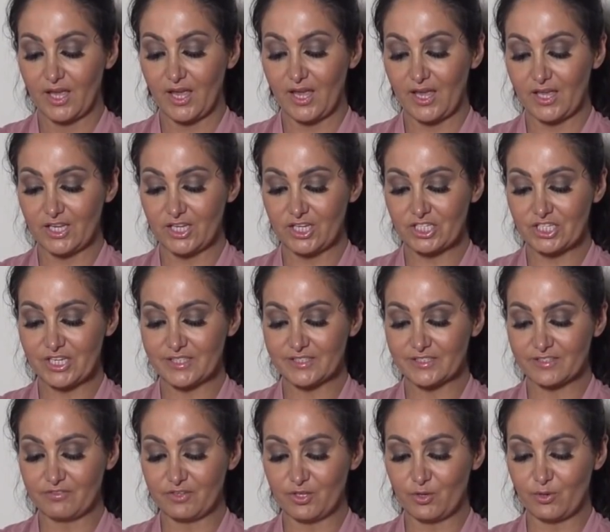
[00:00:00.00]
Any chance
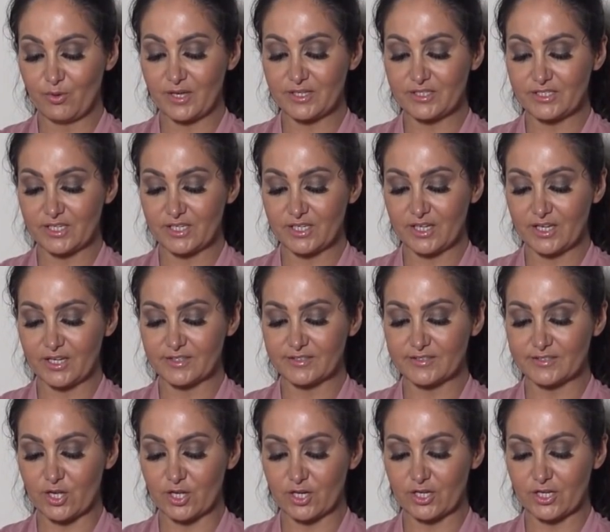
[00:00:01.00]
of you attending
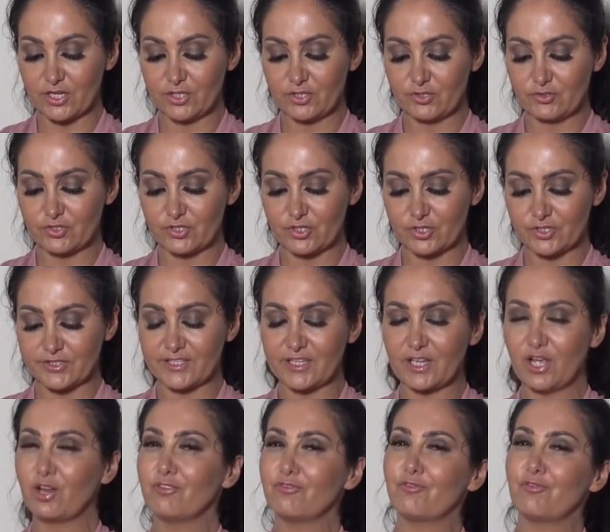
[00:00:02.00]
Exotica New Jersey?
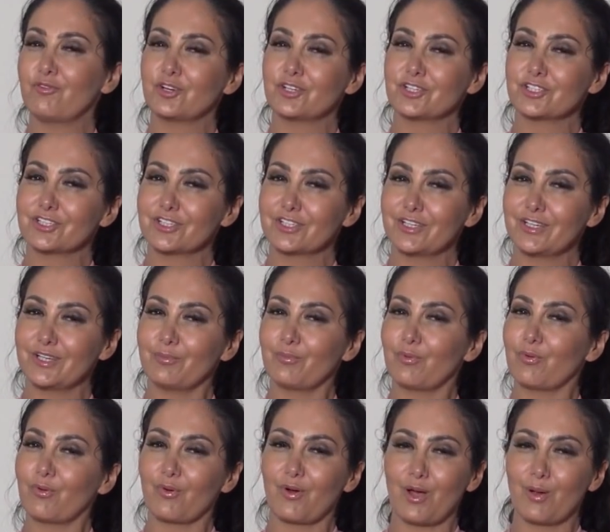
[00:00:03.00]
Unfortunately,
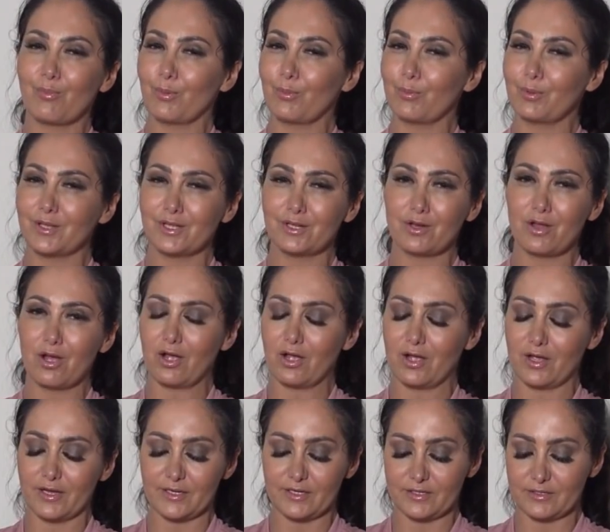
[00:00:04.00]
probably
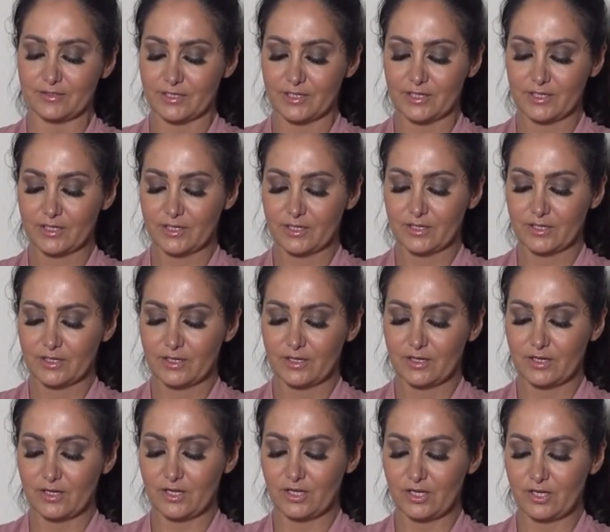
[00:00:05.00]
not.
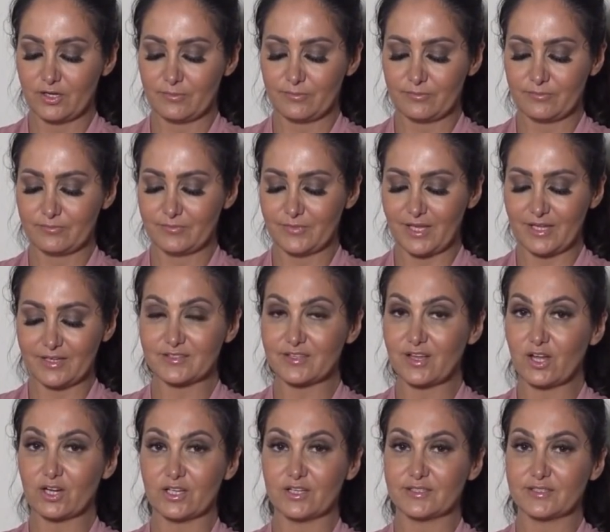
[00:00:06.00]

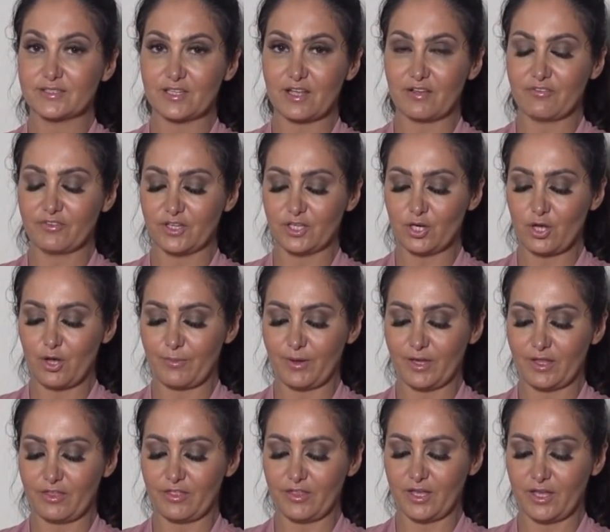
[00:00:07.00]
Exotica is definitely not
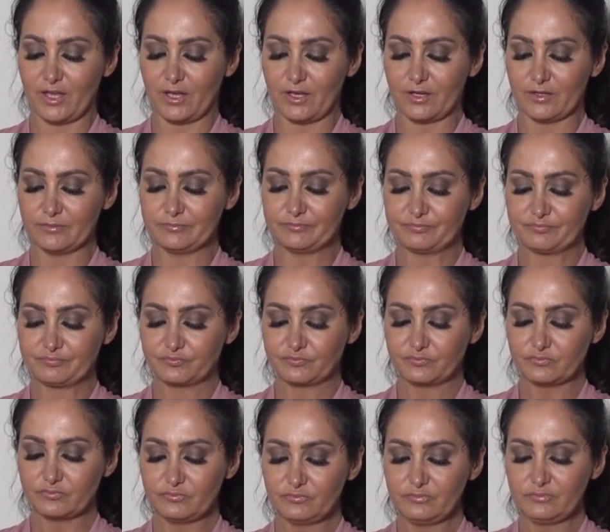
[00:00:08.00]
my thing.
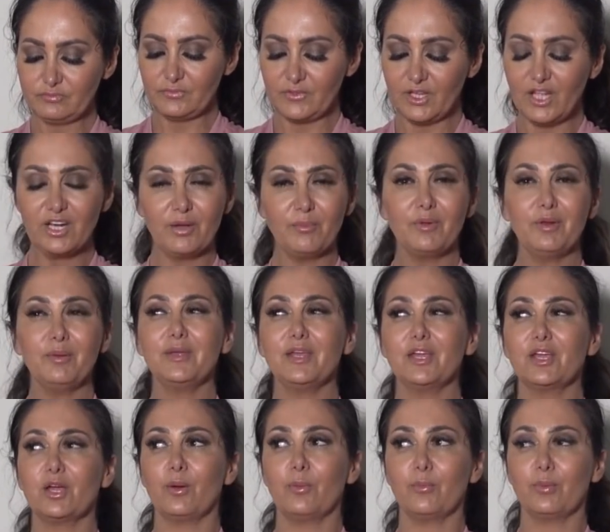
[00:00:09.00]
And I'm going to be
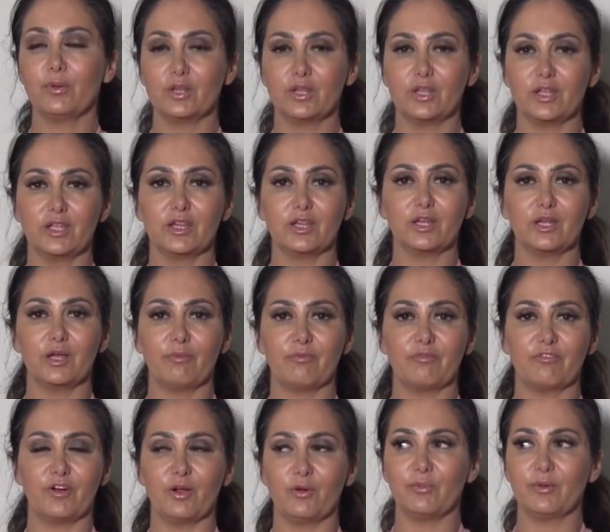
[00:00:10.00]
completely
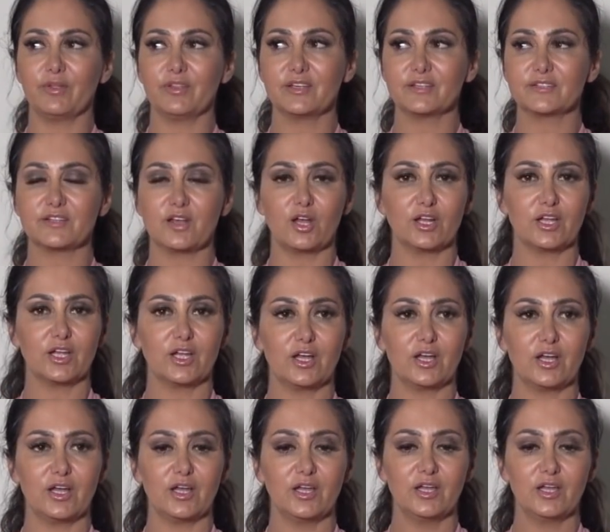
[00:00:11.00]
upfront with
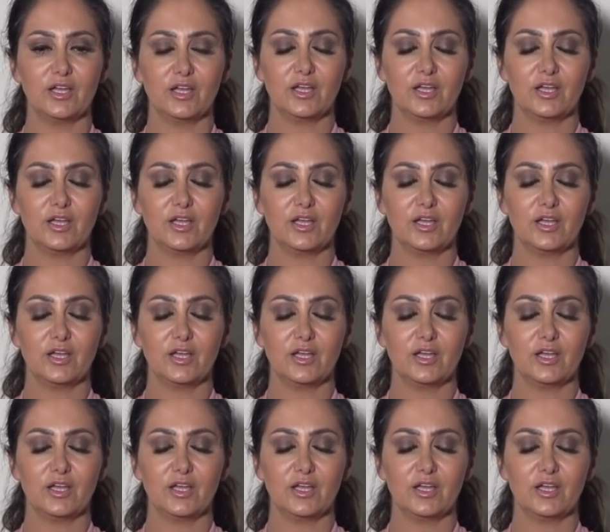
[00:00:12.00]
Exotica.